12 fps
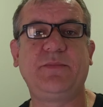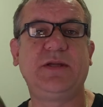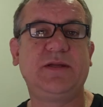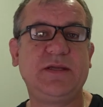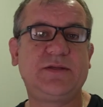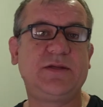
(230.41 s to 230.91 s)
You
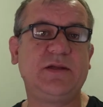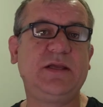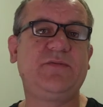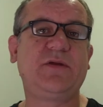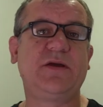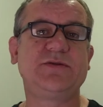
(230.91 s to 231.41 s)
need to
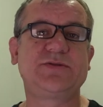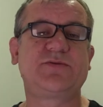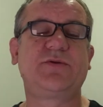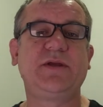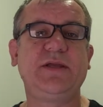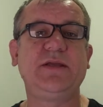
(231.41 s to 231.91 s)
leave those
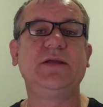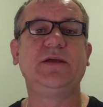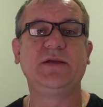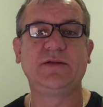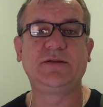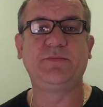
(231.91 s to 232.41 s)
three
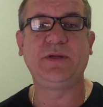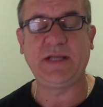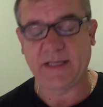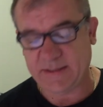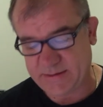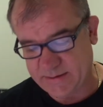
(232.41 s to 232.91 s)
to be
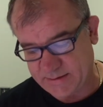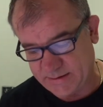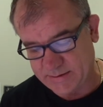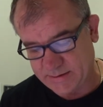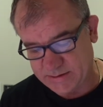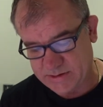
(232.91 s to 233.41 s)
entered
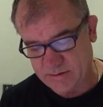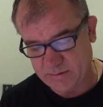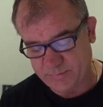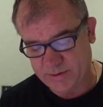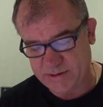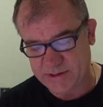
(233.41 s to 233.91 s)
into this
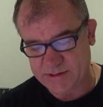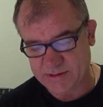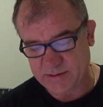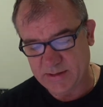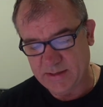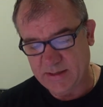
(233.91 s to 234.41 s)
competition.
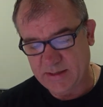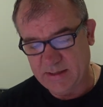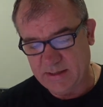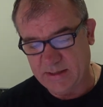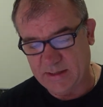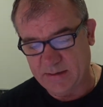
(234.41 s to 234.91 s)

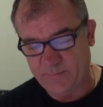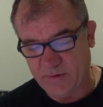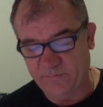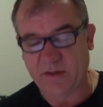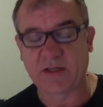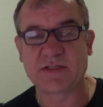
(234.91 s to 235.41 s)

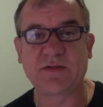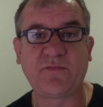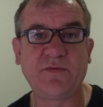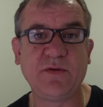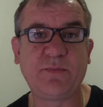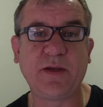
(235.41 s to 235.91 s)
I've noticed a
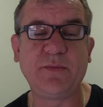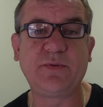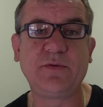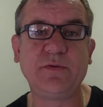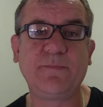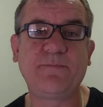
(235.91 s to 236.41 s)
few
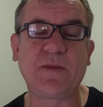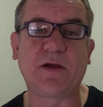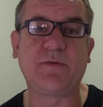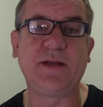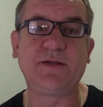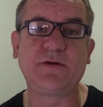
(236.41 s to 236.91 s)
people
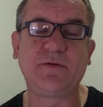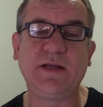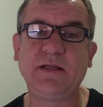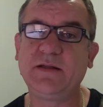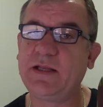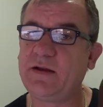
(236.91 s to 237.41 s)
are
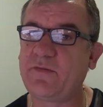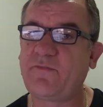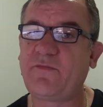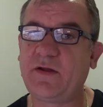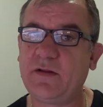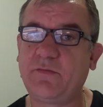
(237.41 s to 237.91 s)
entering, they're not
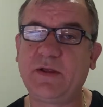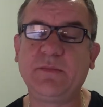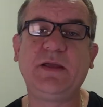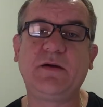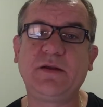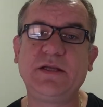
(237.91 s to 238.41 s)
following
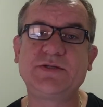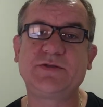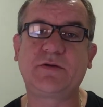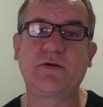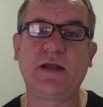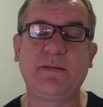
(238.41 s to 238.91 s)
me on
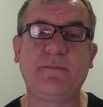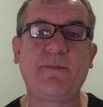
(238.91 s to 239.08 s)
Instagram.